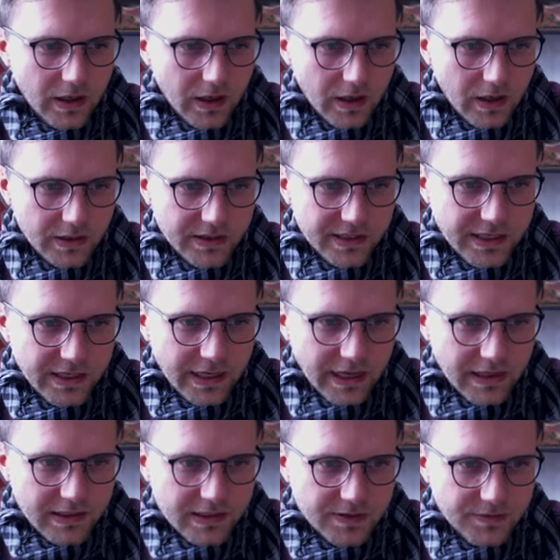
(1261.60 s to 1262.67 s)
are
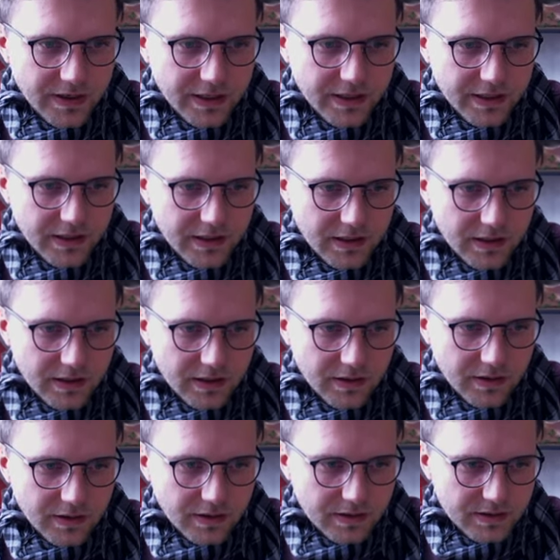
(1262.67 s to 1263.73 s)
deactivating
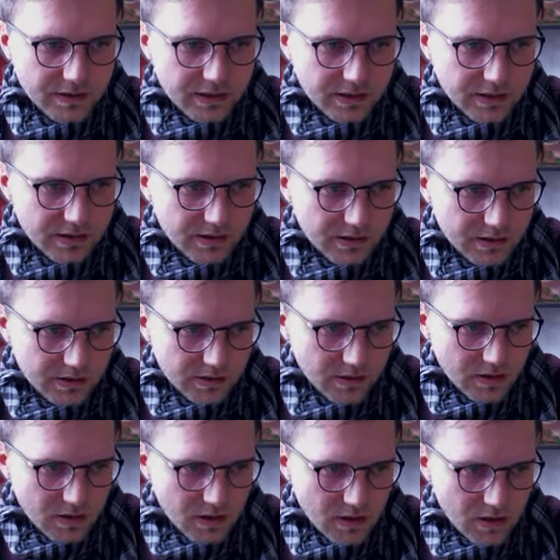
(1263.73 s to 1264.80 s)
this
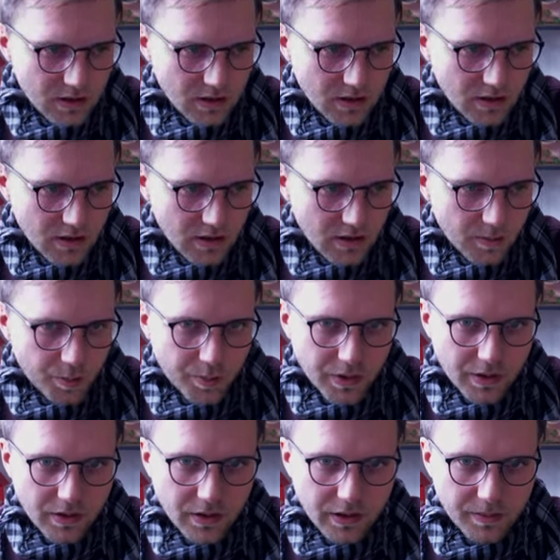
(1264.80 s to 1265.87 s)

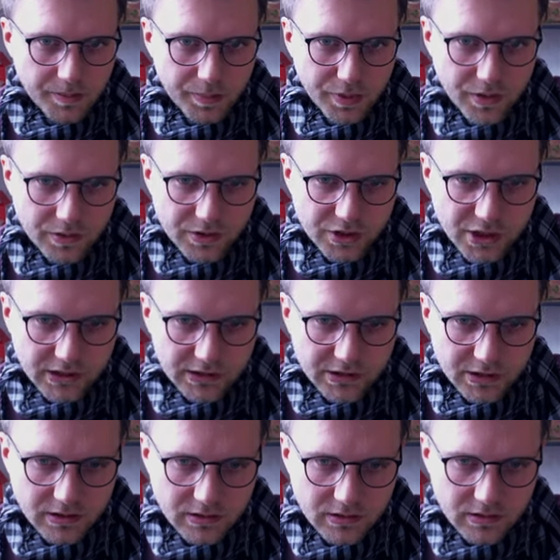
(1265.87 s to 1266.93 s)
parallel
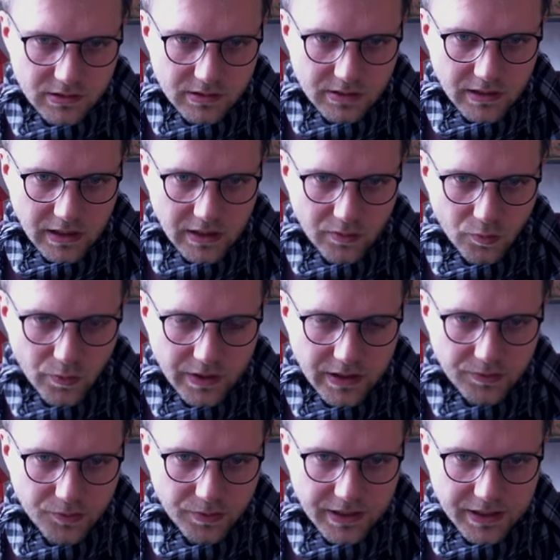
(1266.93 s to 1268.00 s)
projection, then we,
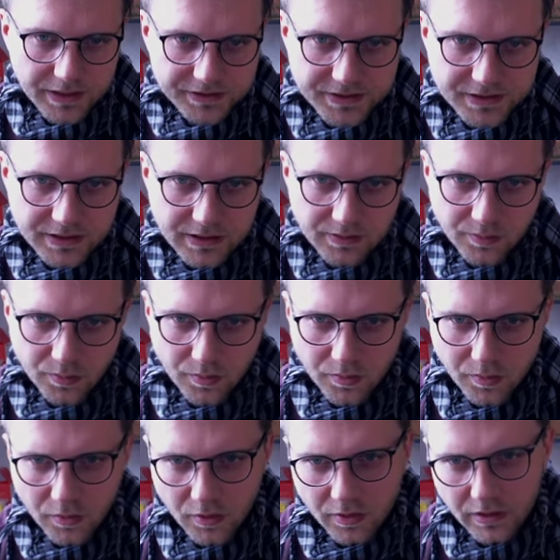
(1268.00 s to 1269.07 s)
we can see it
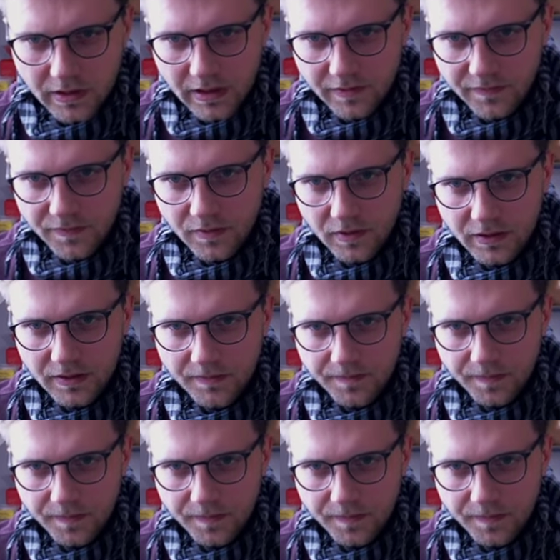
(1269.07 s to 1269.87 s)
more carefully.